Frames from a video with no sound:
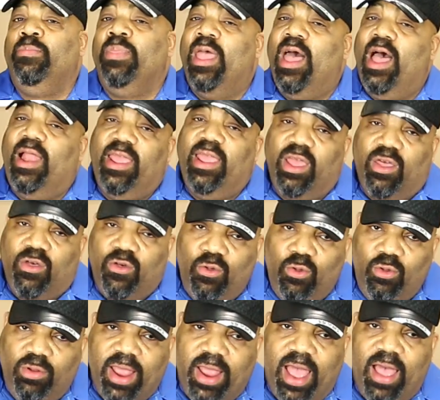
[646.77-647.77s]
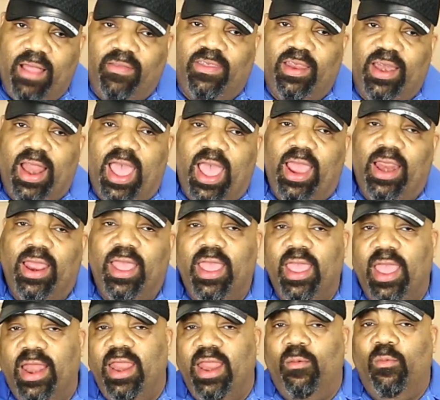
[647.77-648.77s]
I'll let it cool down tonight,
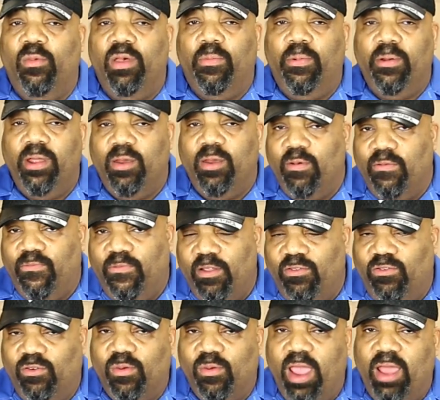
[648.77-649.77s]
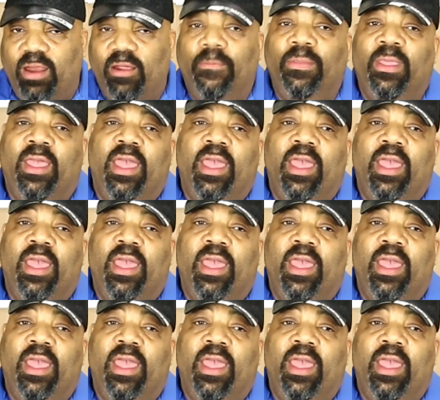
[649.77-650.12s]
and then we'll put it in the refrigerator,